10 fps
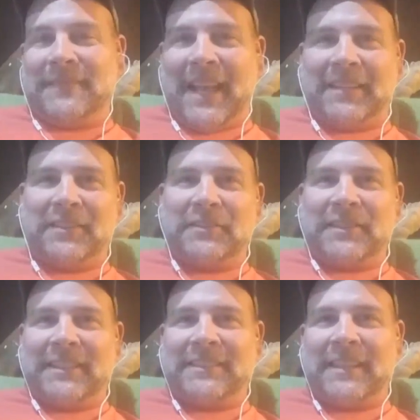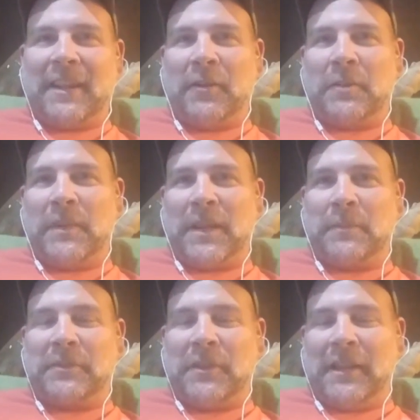Yeah, seriously, it's not that hard to pick
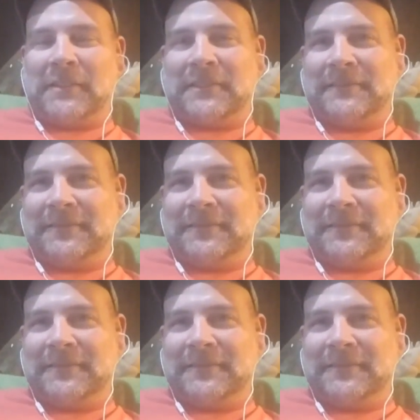up your trash.